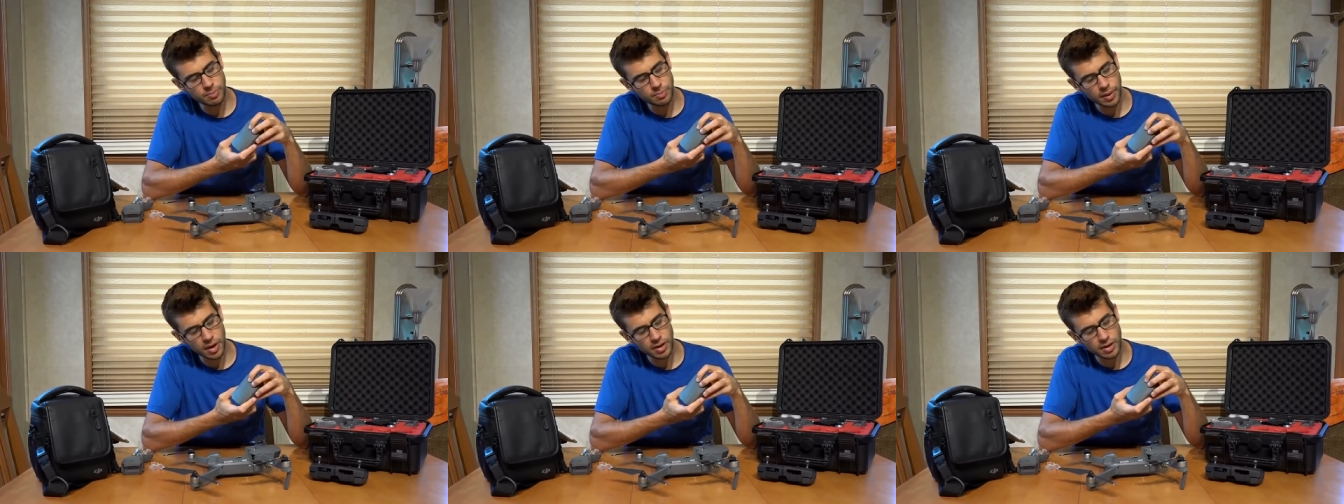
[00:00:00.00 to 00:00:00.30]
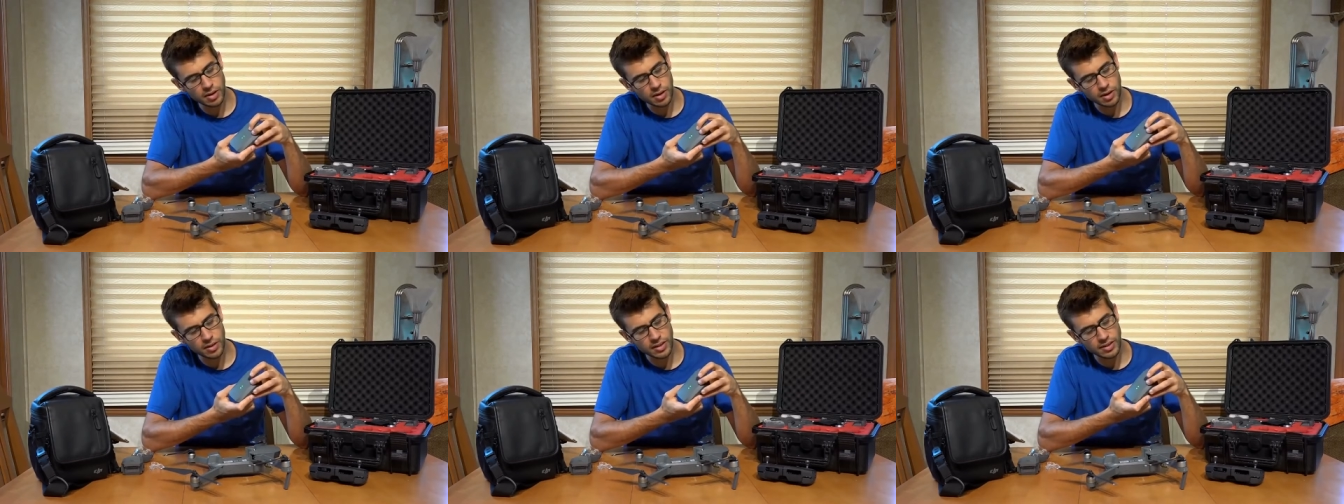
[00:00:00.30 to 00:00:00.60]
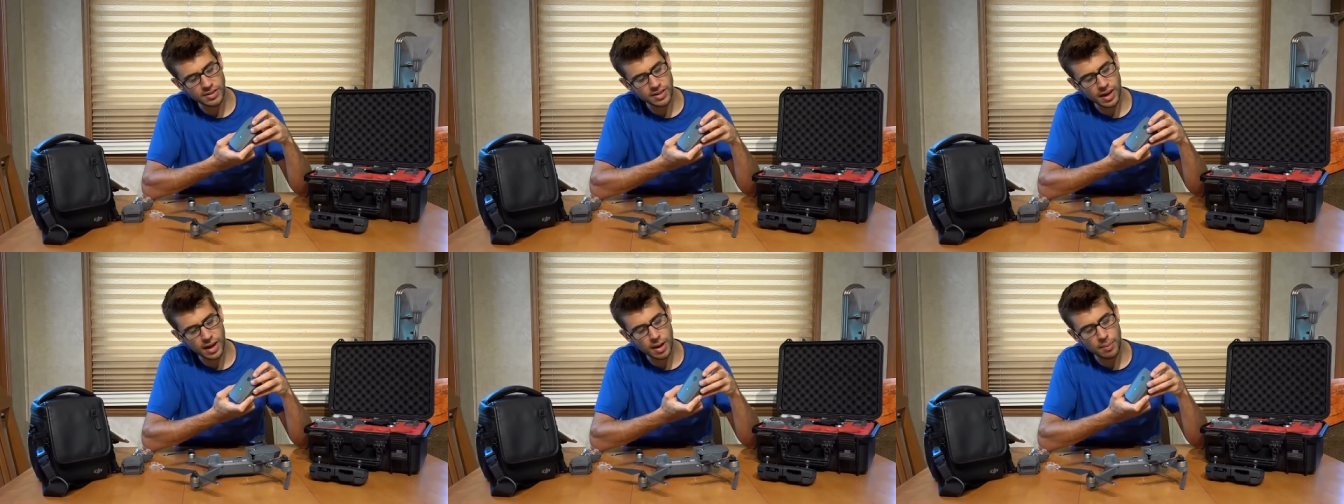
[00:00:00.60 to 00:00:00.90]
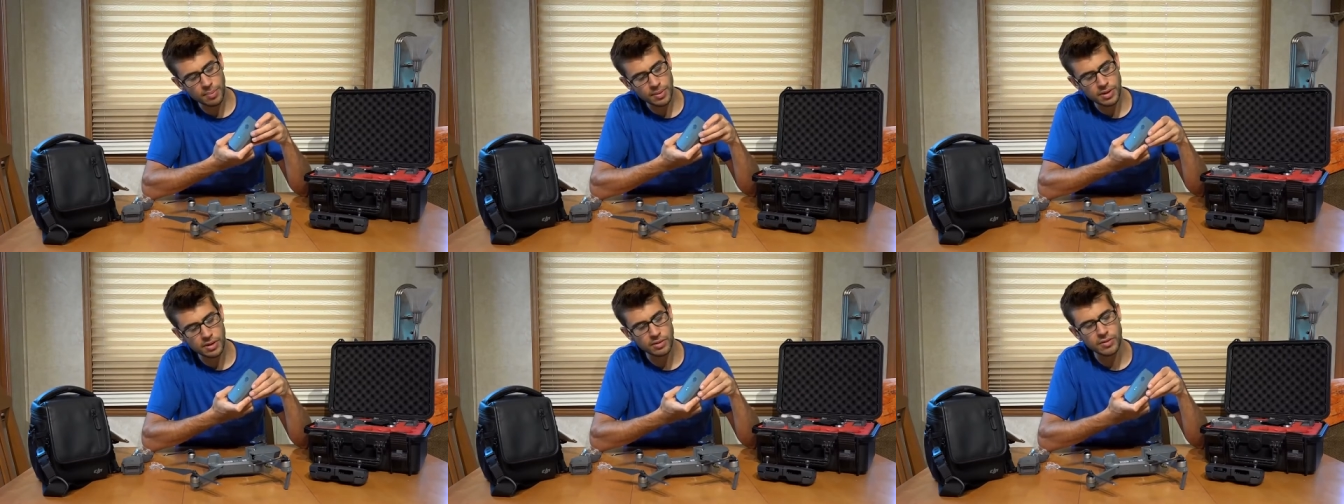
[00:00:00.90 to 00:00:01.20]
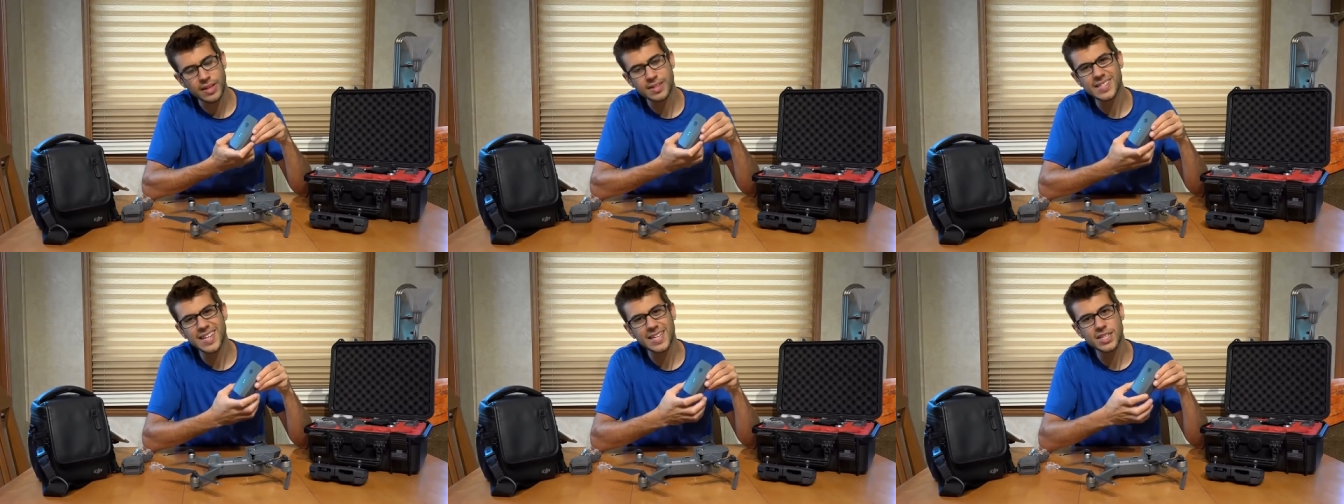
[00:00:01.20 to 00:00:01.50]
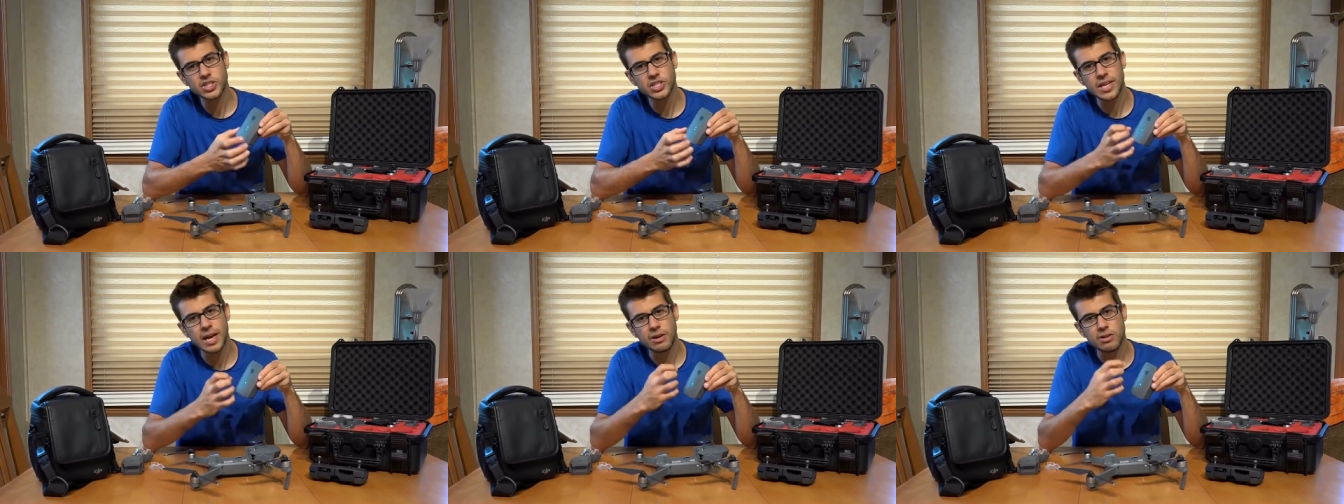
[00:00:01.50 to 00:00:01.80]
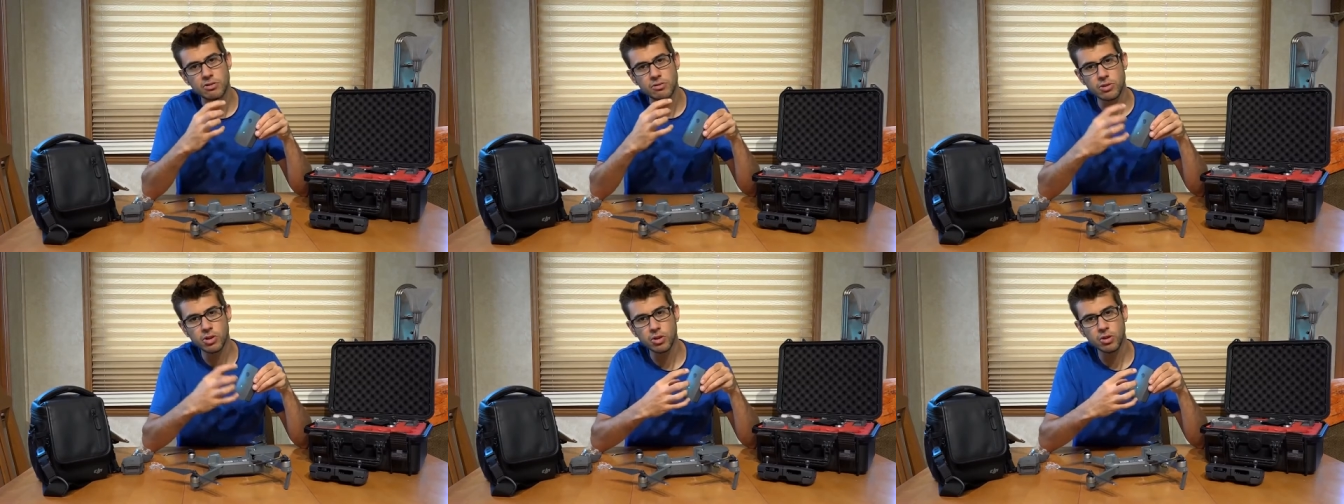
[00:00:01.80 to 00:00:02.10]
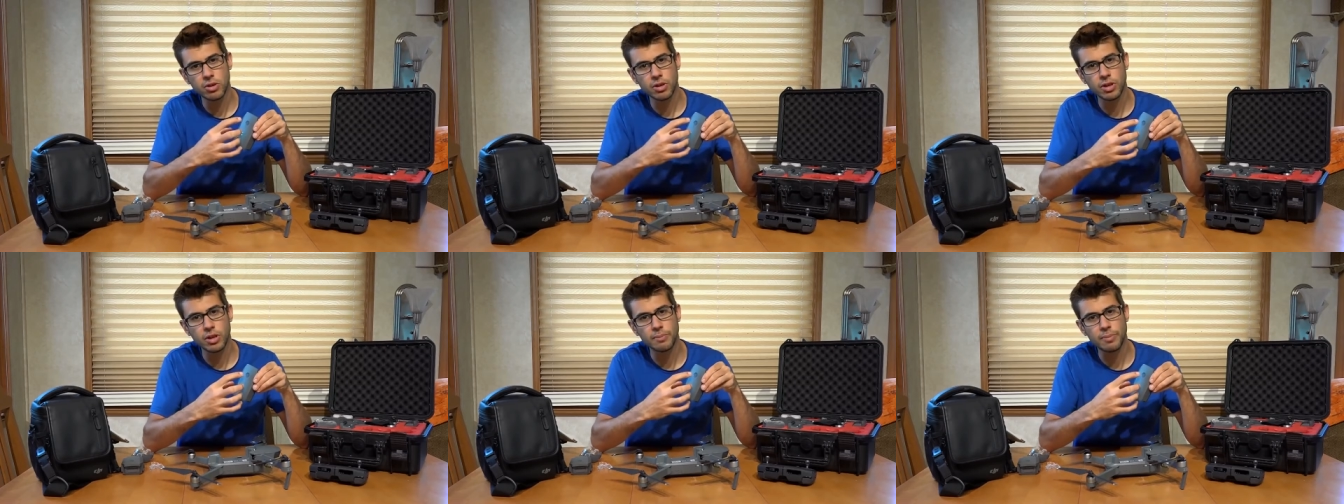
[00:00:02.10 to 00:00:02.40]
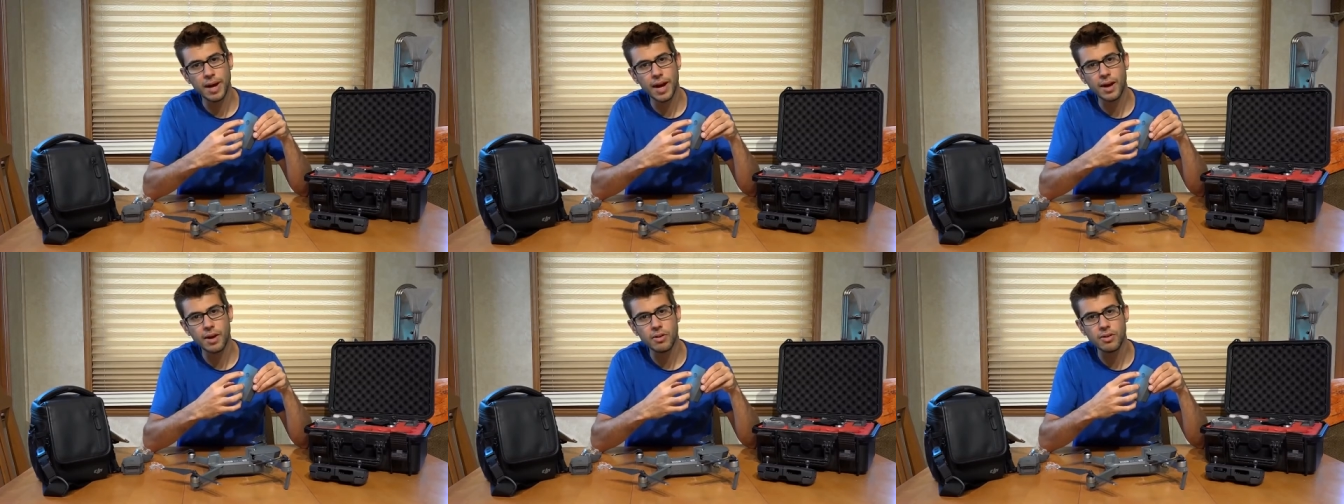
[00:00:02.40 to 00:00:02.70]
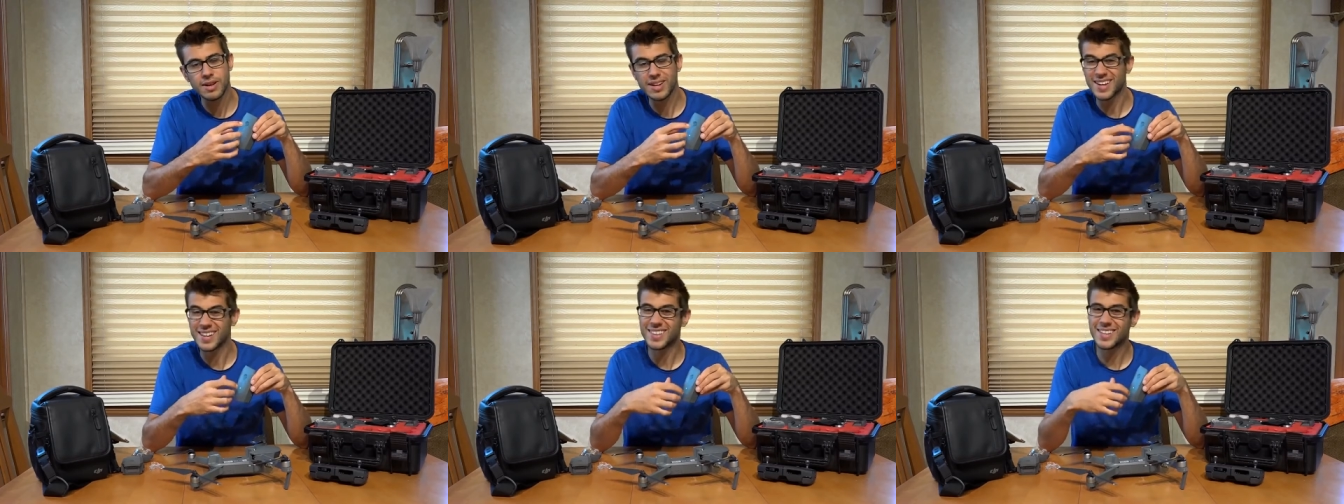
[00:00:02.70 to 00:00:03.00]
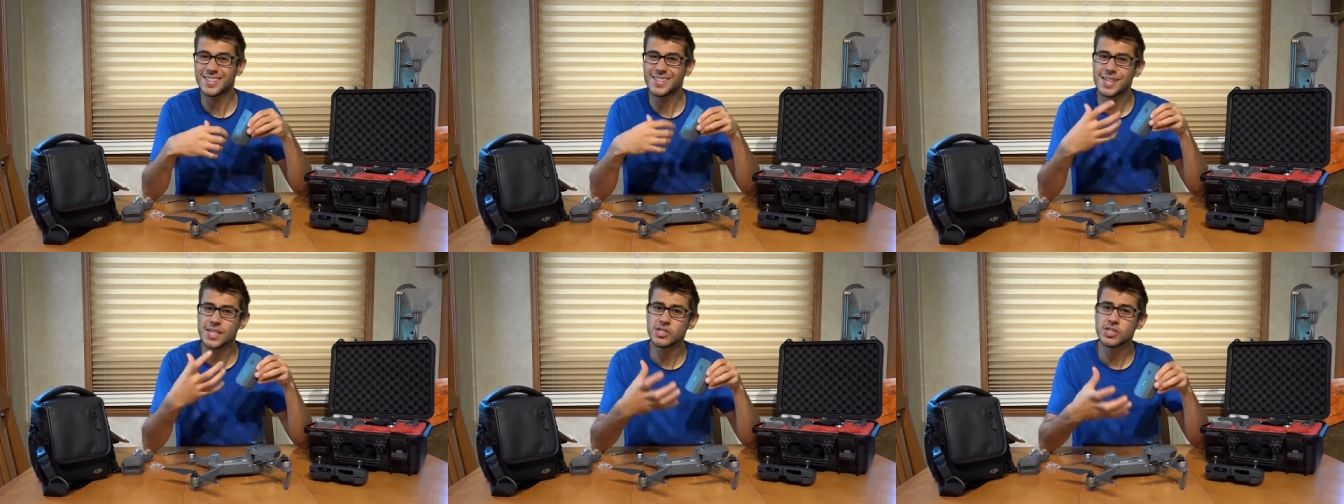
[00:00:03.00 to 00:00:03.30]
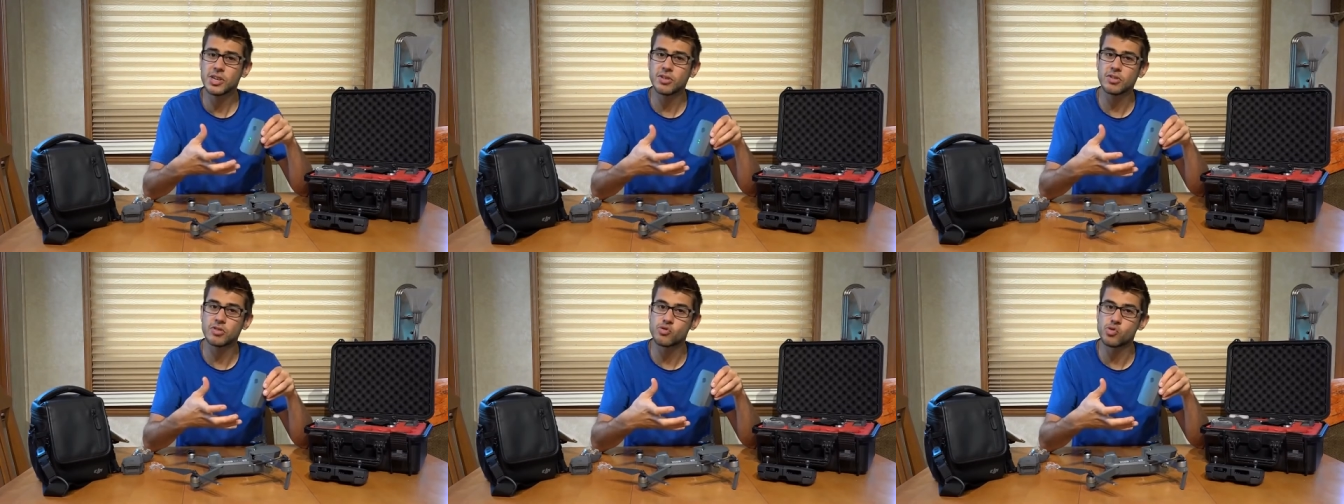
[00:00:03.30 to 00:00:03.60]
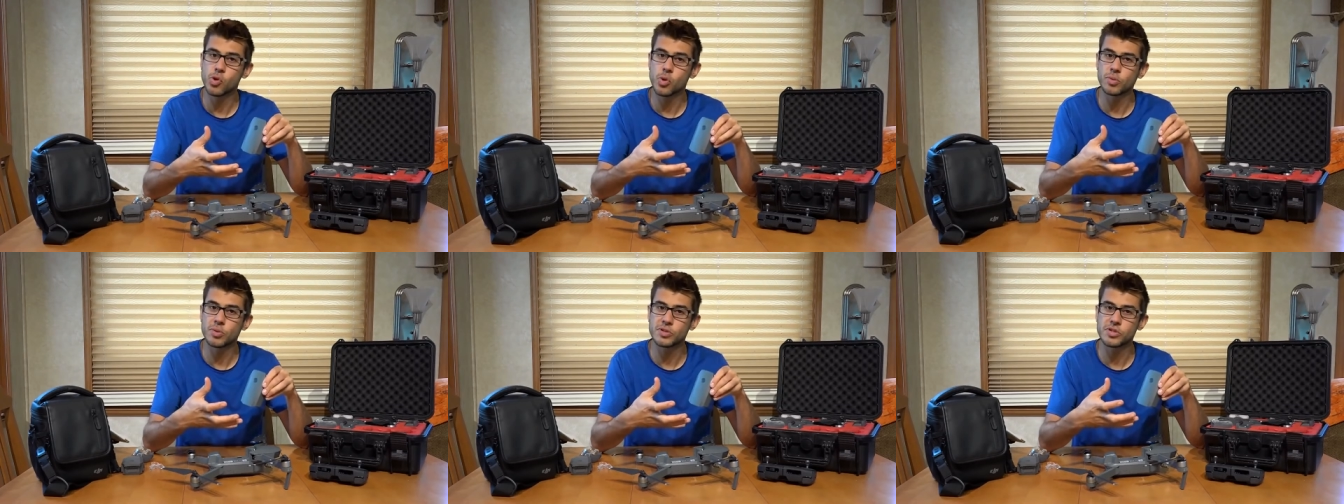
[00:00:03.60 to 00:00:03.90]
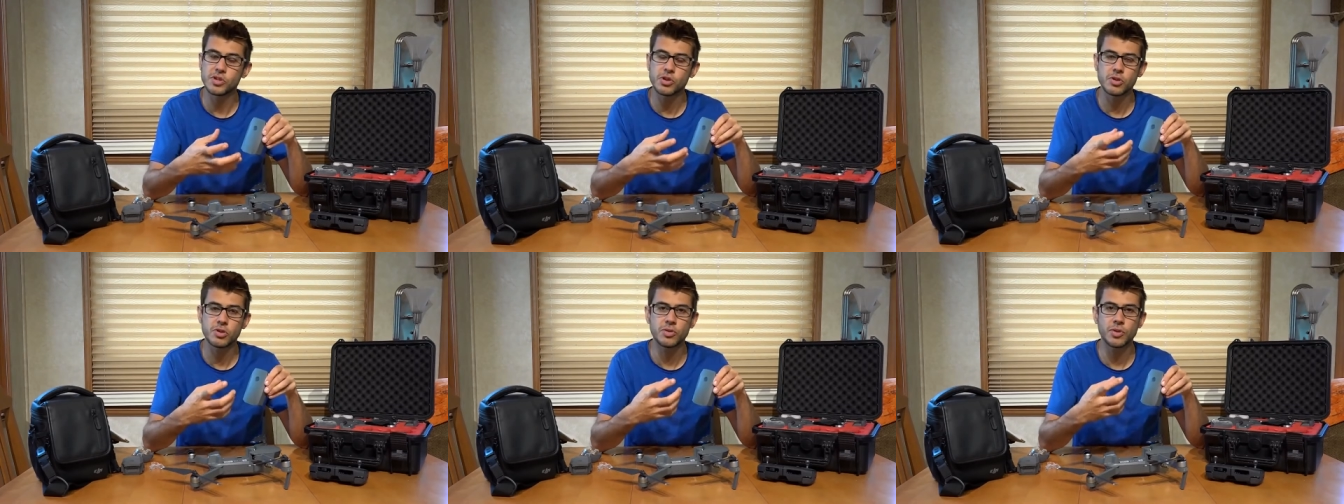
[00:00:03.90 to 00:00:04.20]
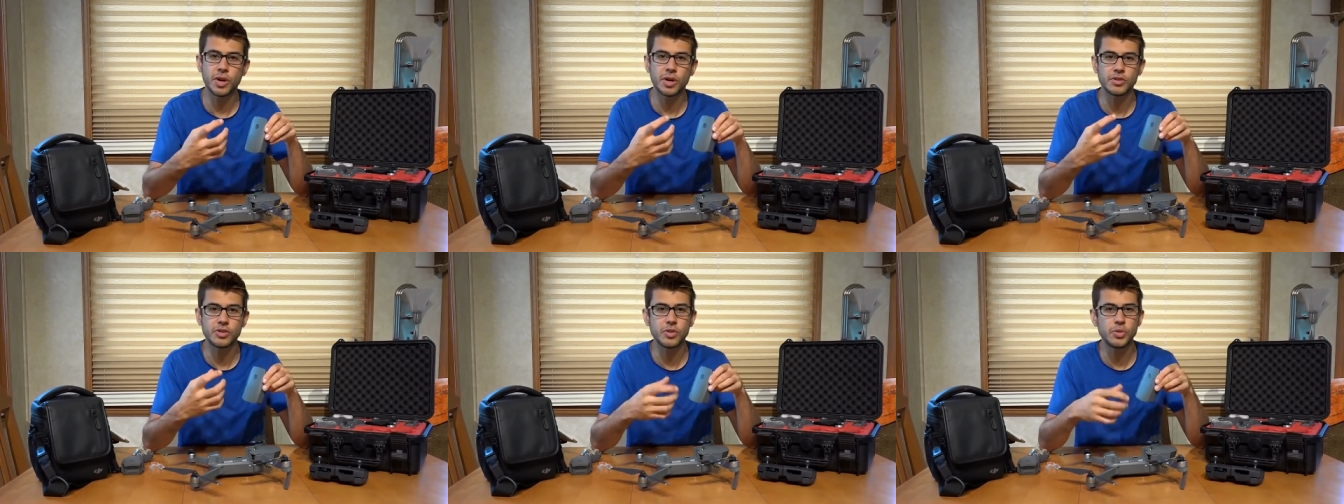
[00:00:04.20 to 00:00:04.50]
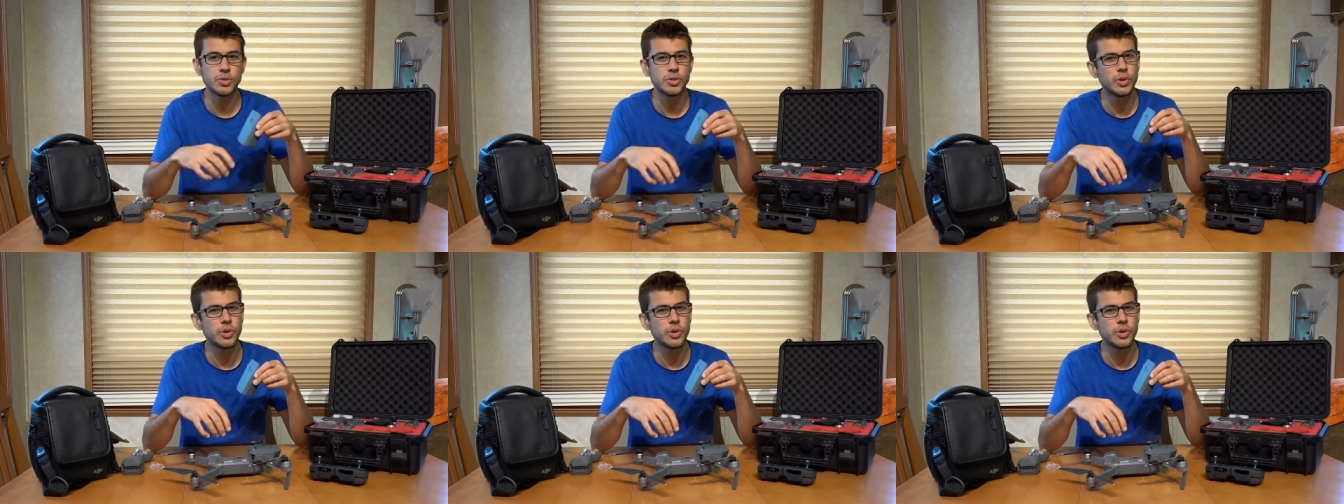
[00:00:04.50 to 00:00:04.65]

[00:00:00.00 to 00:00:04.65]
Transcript: the button on the top here, that's actually how you turn on the battery, and that's actually how the drone is turned on too.